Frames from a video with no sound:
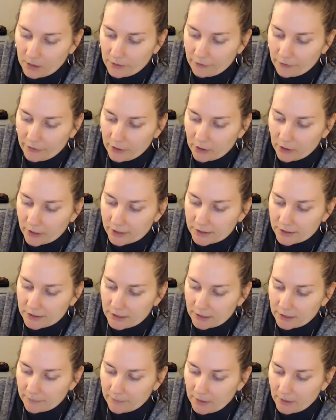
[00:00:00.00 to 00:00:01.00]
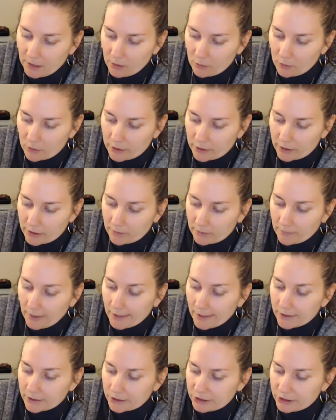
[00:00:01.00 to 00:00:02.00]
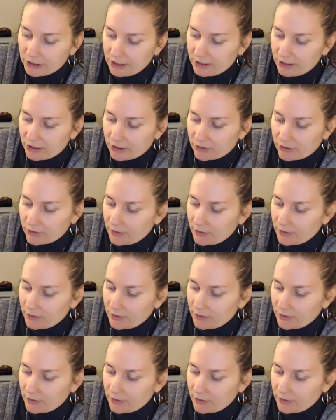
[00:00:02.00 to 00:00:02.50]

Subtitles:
the architect may order minor changes